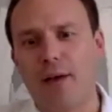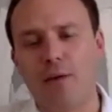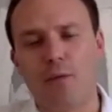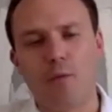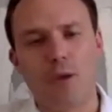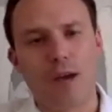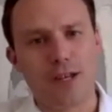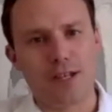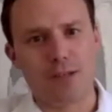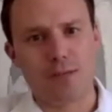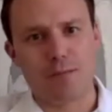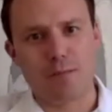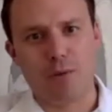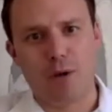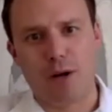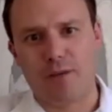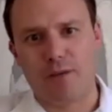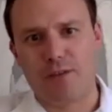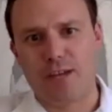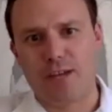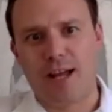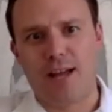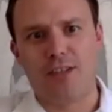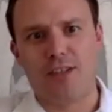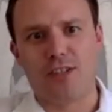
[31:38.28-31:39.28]
in western part of
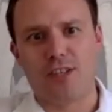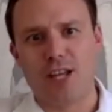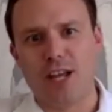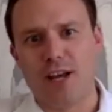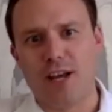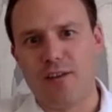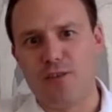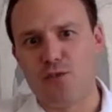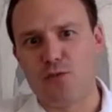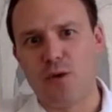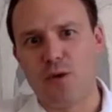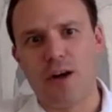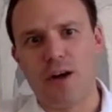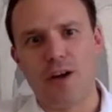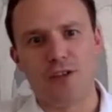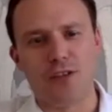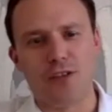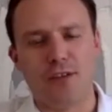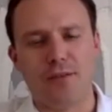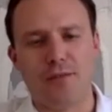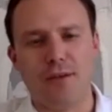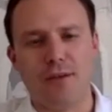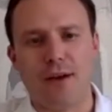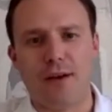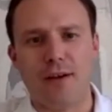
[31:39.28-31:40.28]
Tanzania as well.
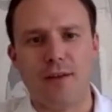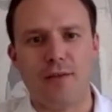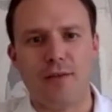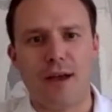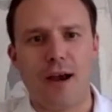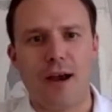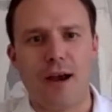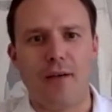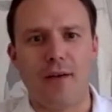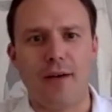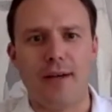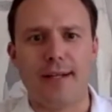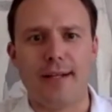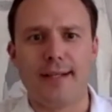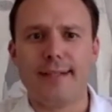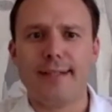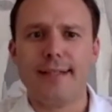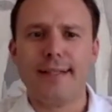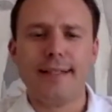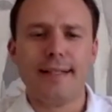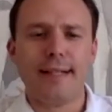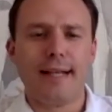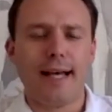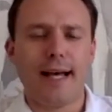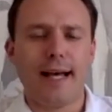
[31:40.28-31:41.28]
So very varied.
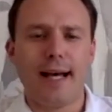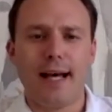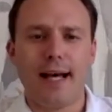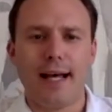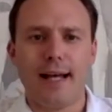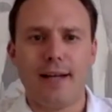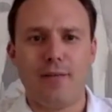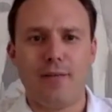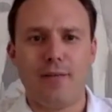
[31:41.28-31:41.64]
And if